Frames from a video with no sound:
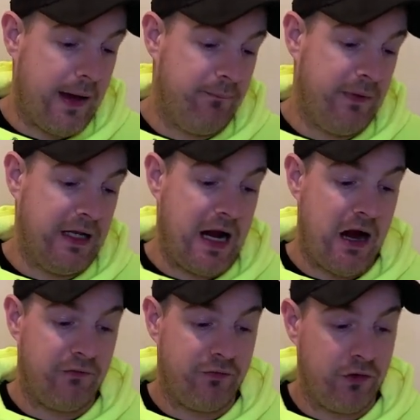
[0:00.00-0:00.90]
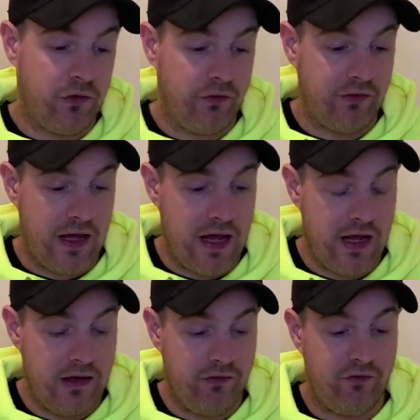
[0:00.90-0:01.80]
Mila Hartford,
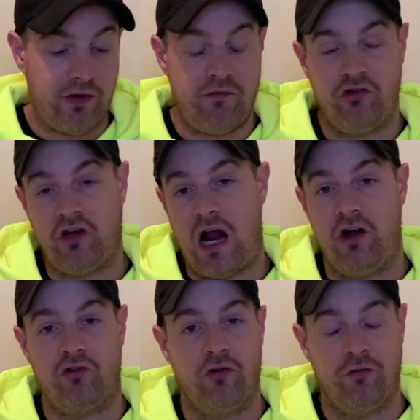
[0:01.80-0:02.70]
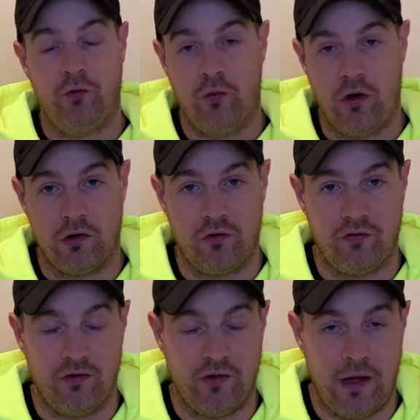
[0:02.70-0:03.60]
and Savage Garage, and a few others
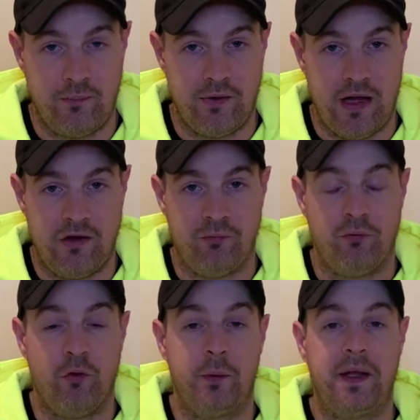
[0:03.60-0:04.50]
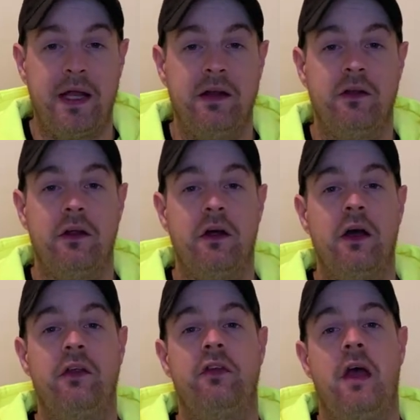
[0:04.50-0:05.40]
on top of that. Before we get into it,
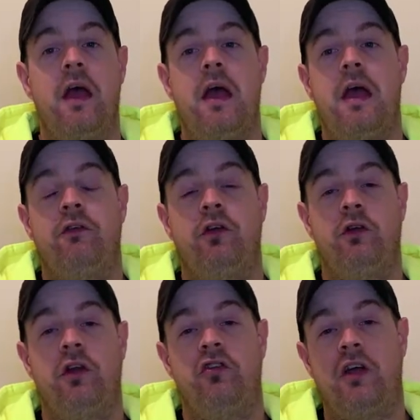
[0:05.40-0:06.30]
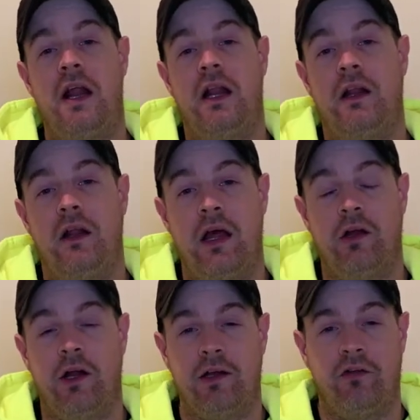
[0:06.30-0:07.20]
guys, if you're new to the channel, if
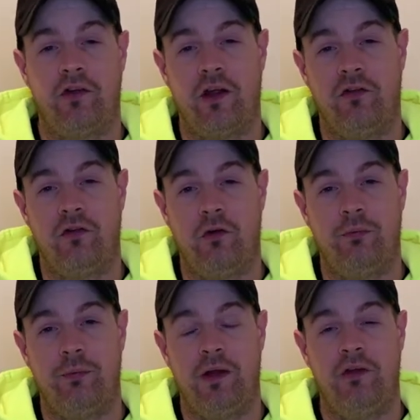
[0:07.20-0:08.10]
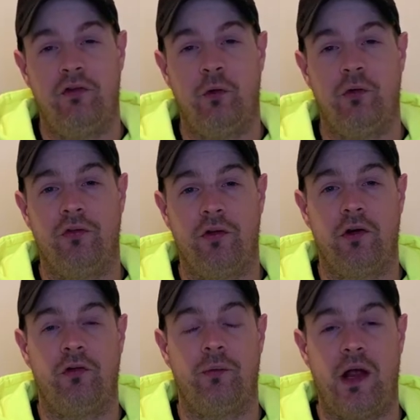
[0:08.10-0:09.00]
you like this kind of stuff, please do
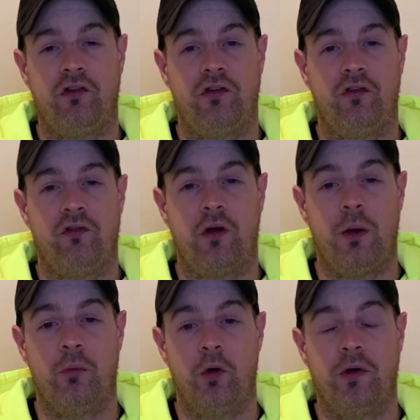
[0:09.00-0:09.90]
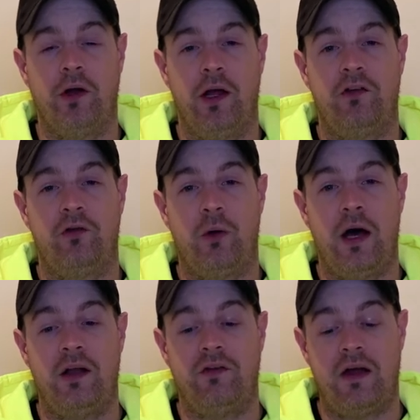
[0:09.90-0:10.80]
consider smashing the subscribe button, like squad.